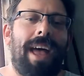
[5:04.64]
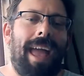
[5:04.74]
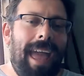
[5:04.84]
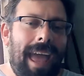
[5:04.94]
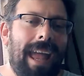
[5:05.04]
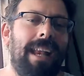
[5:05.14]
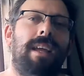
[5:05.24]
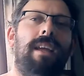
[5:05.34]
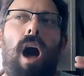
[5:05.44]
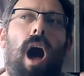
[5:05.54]
ahead
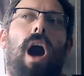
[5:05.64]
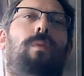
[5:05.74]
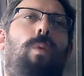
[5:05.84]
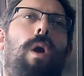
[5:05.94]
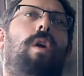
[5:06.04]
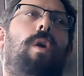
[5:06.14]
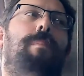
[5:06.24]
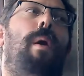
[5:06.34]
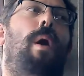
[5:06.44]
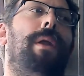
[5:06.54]
of where her
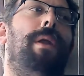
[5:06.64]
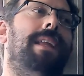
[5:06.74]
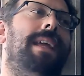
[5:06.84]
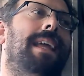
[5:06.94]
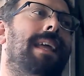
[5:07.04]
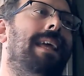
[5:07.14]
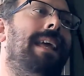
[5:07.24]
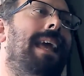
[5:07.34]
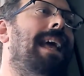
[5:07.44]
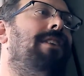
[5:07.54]
opponent
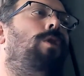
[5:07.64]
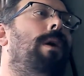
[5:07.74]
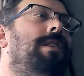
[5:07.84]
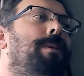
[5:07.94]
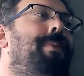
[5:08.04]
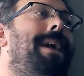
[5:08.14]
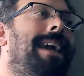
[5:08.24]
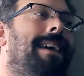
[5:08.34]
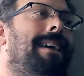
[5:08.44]
is going to be.